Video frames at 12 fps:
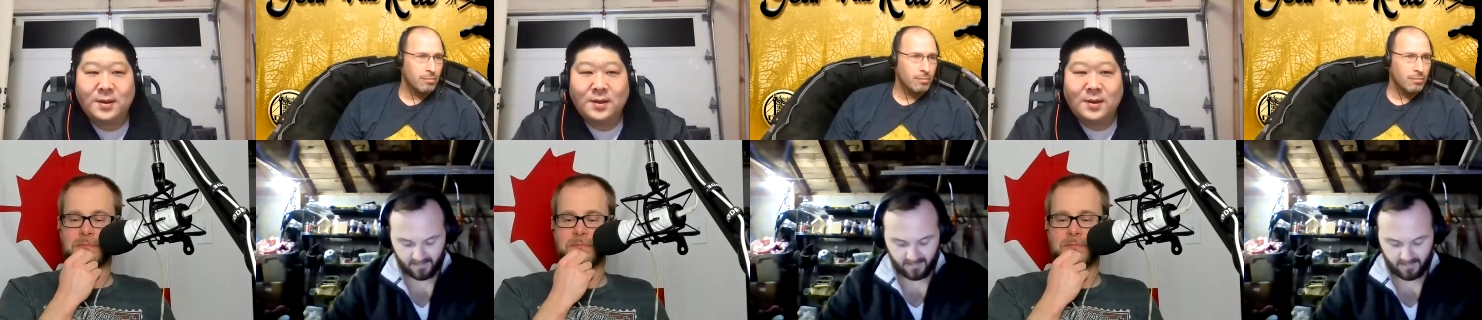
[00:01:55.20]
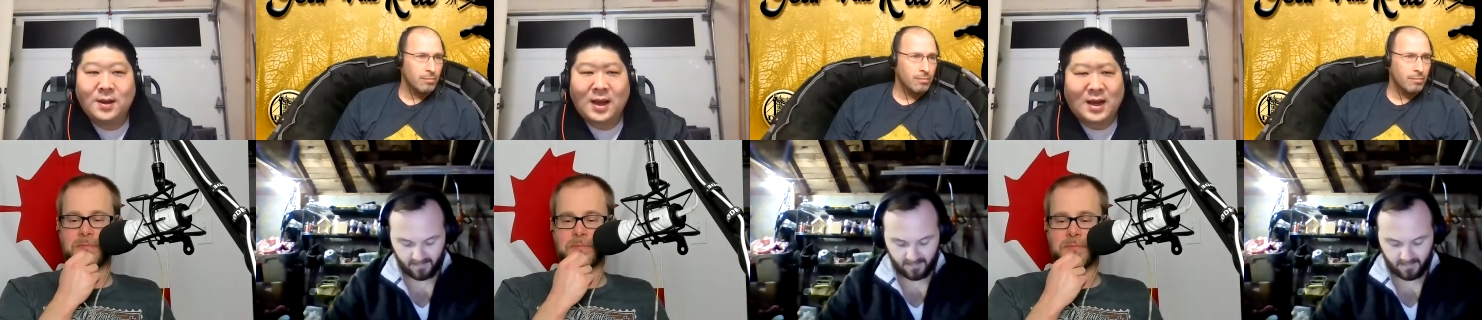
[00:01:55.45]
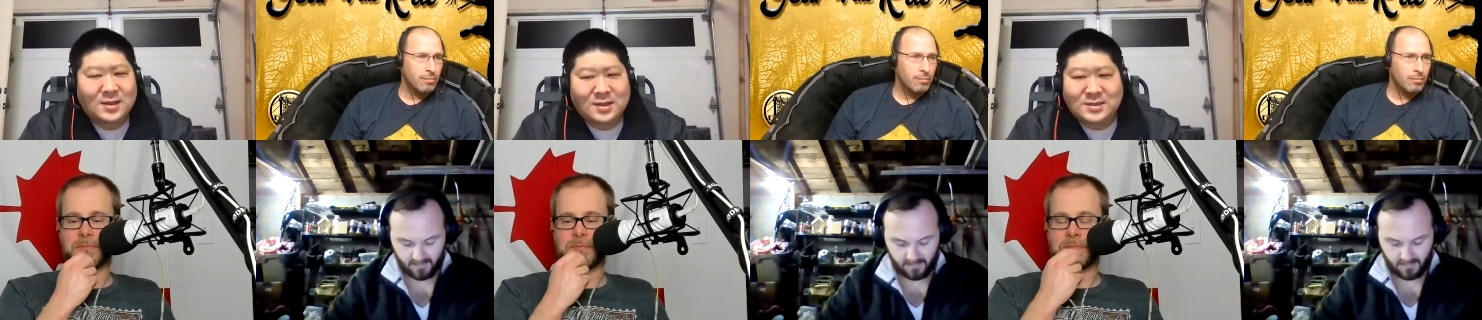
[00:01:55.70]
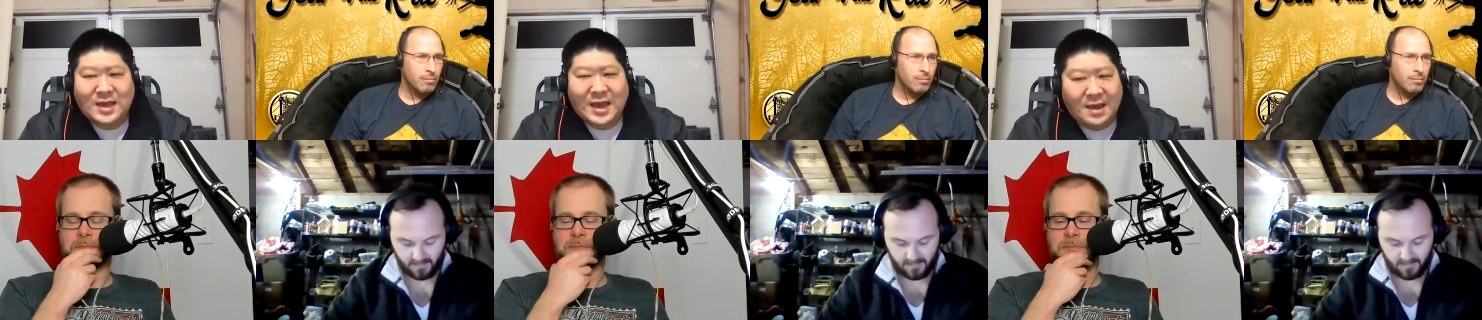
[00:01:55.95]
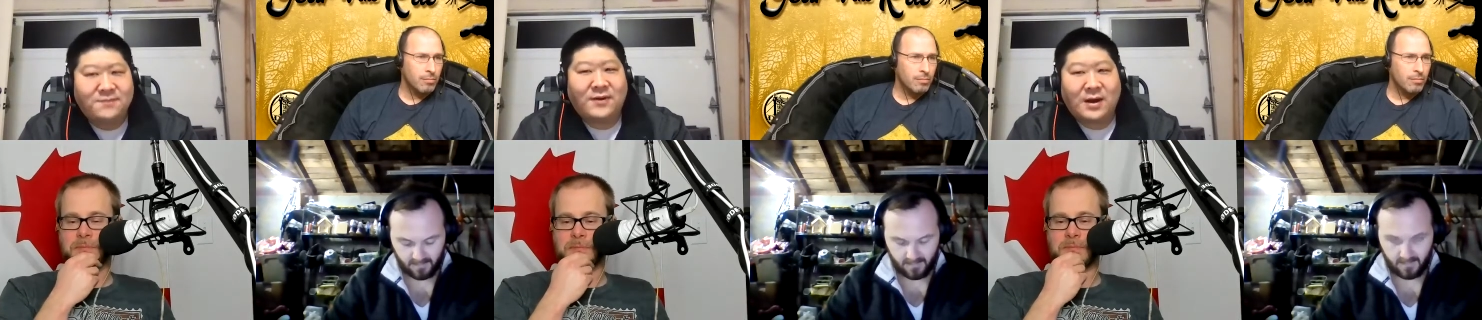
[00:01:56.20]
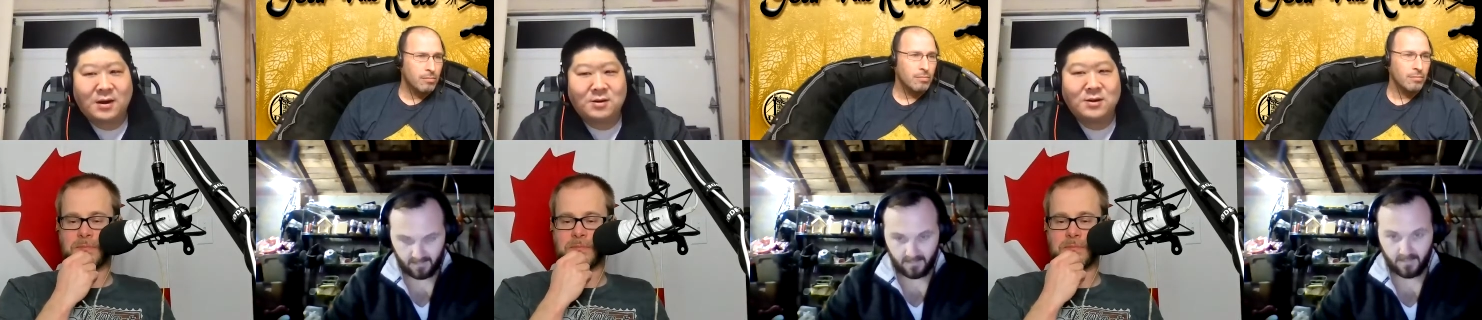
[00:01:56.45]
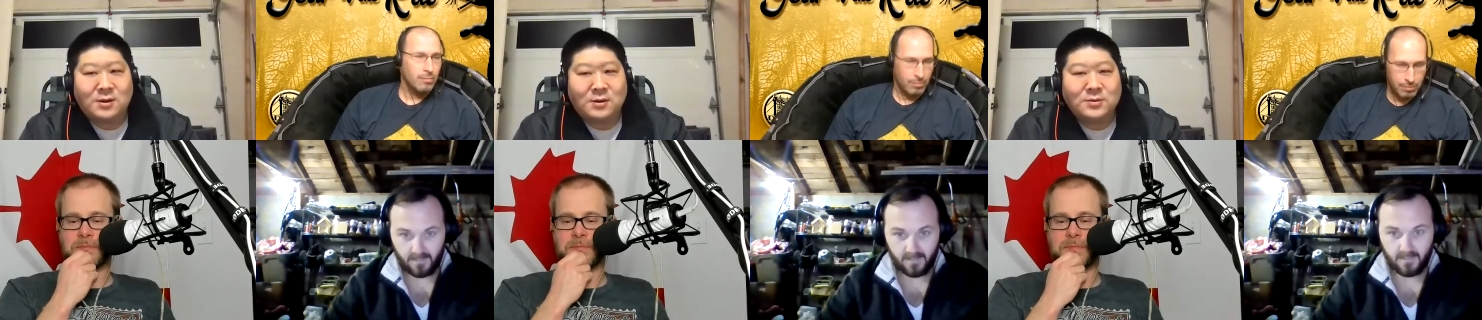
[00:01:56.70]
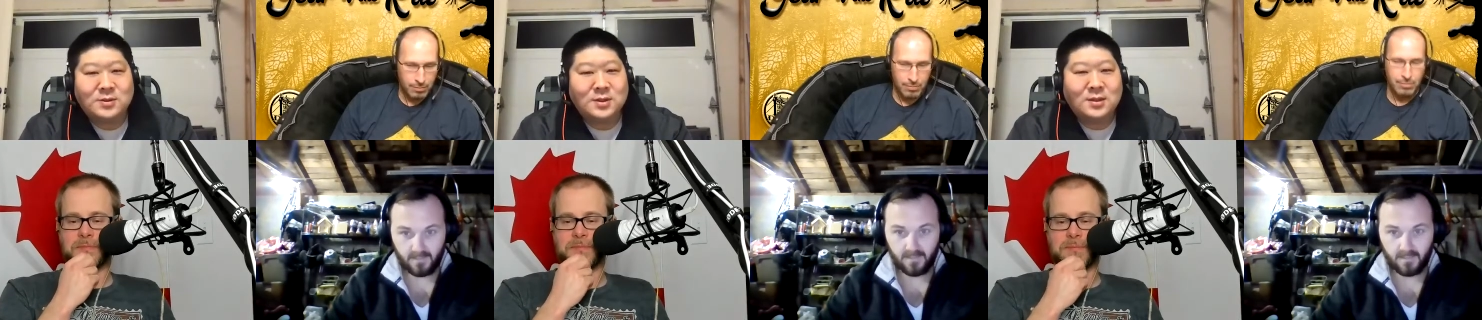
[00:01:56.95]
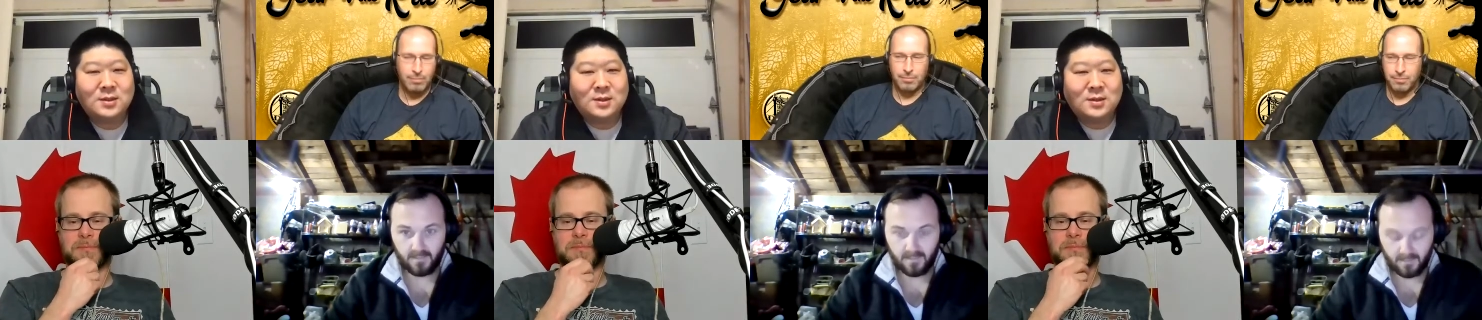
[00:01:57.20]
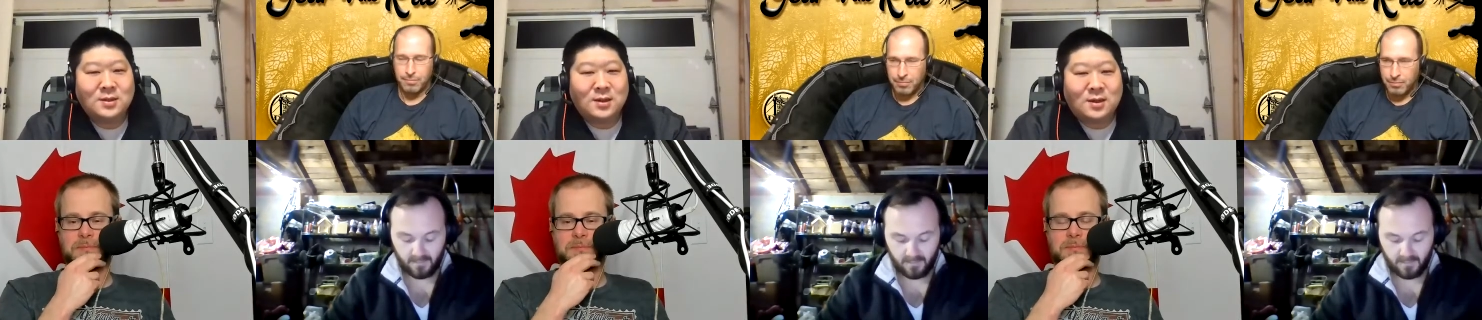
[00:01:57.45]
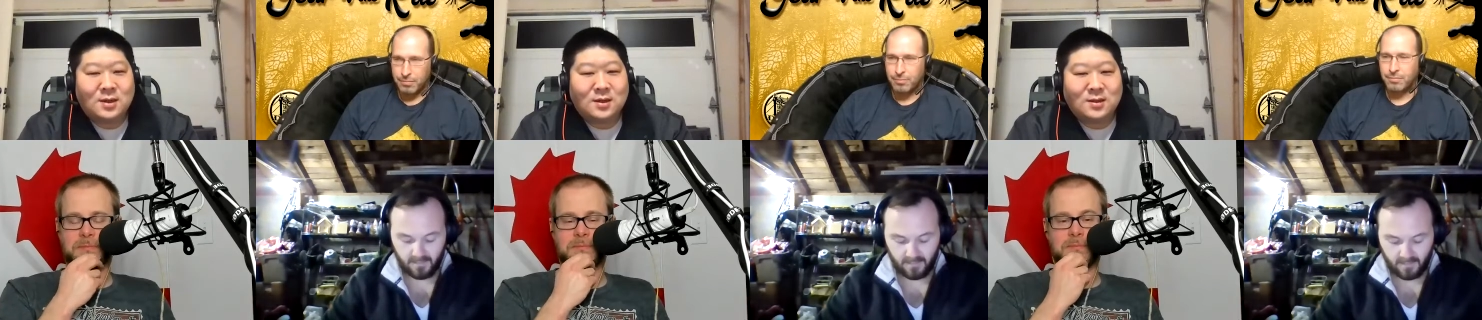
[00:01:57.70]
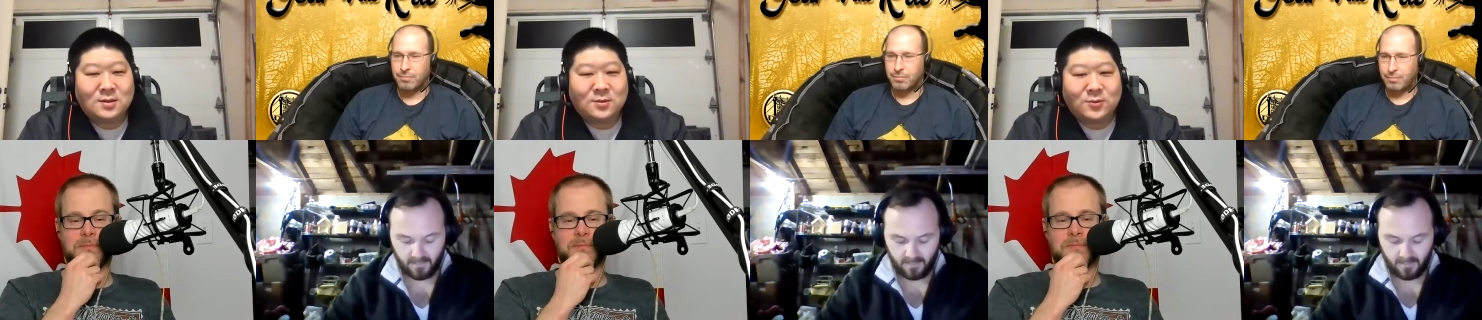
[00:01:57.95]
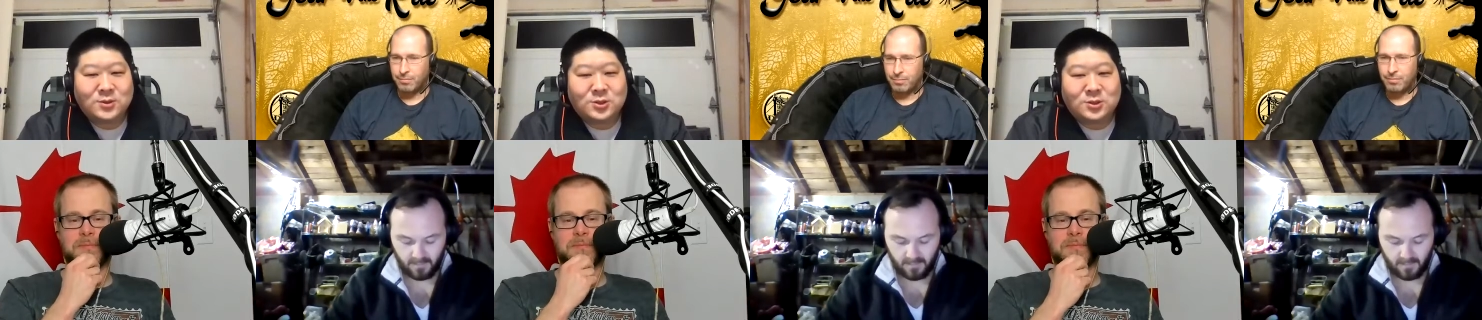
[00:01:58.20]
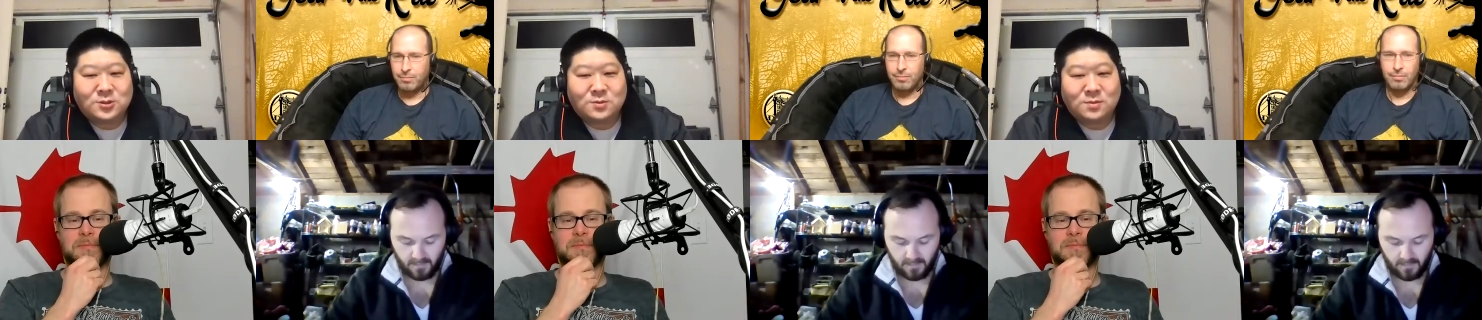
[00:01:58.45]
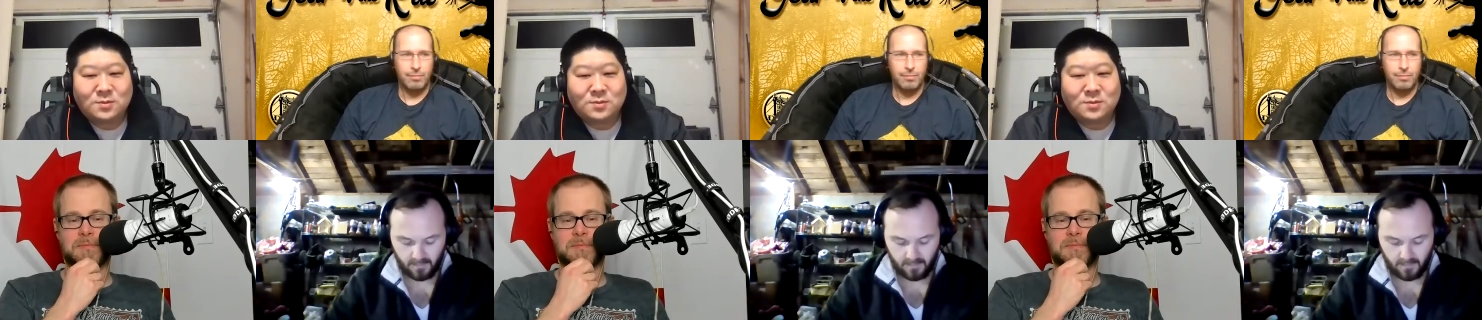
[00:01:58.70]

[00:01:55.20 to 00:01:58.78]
Speaker 1: I got this campfire note, uh, which,